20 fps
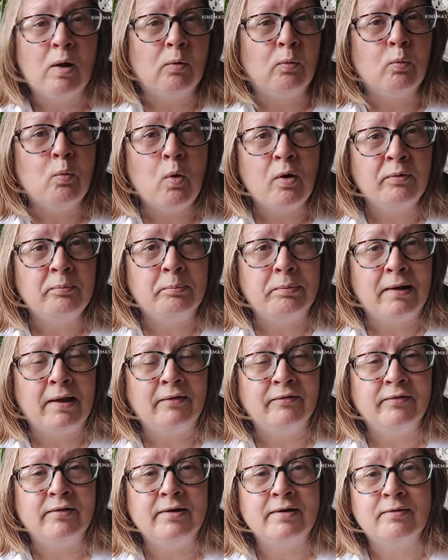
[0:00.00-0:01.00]
One
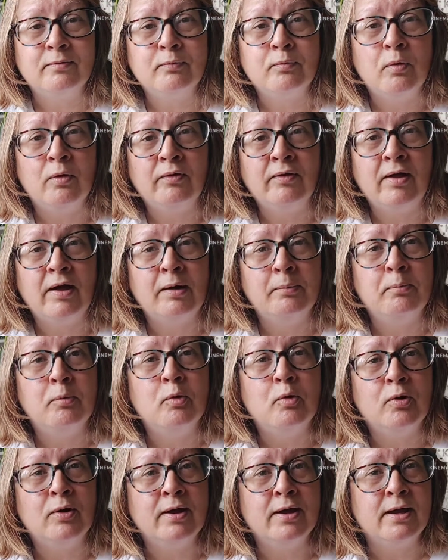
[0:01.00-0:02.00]
plant is one that I
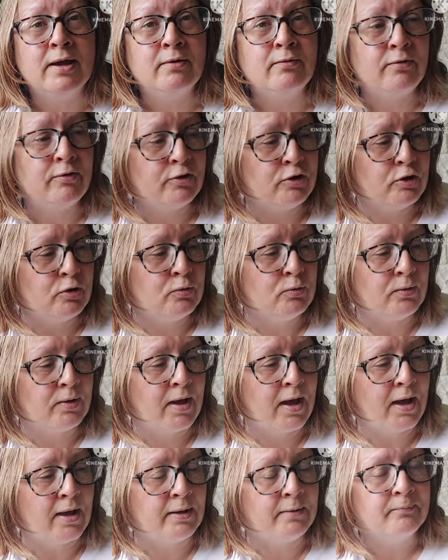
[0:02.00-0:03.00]
bought here in the
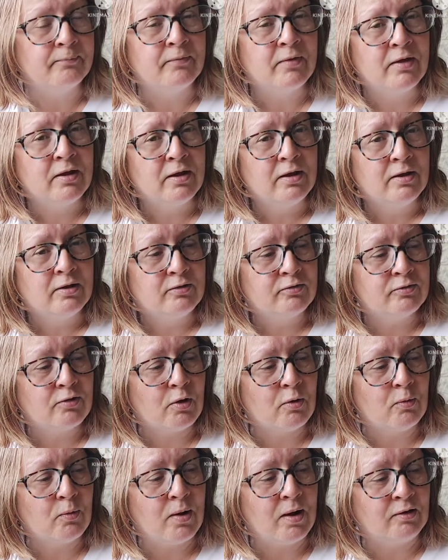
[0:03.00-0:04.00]
UK.
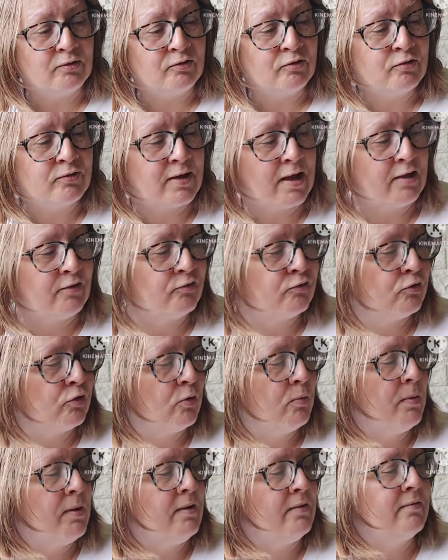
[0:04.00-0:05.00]
So I'll just get
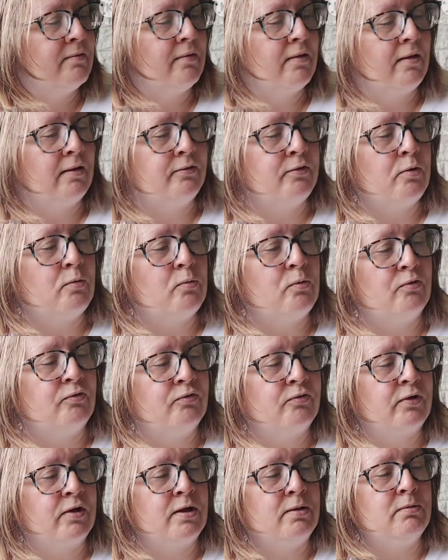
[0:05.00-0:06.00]
to it. I don't want
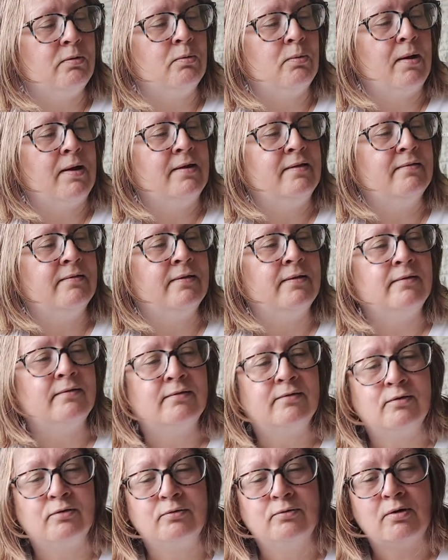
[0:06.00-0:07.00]
to keep you waiting
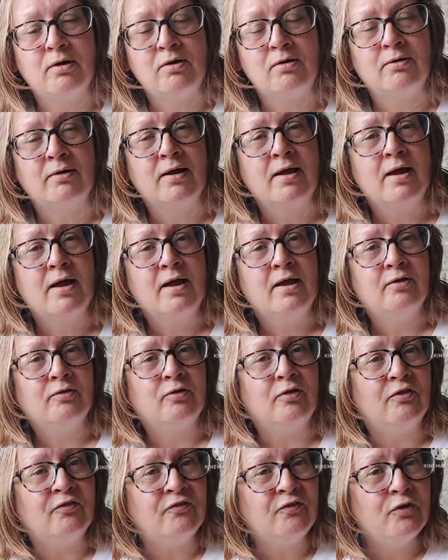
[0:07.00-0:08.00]
too long.
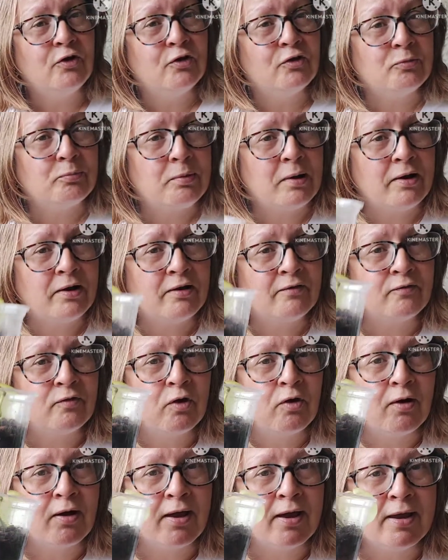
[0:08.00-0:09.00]
So the first plant I've
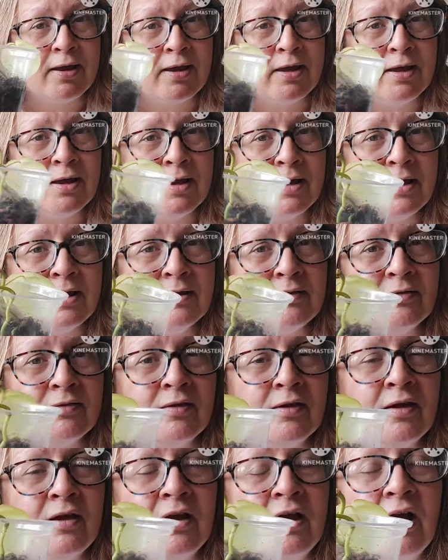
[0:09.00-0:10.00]
got here is
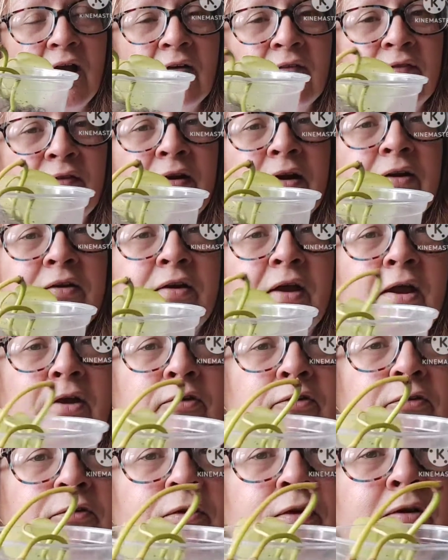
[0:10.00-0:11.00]
a
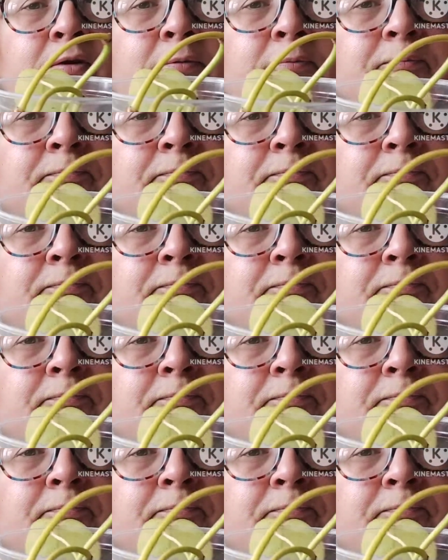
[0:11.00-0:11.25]
Philodendron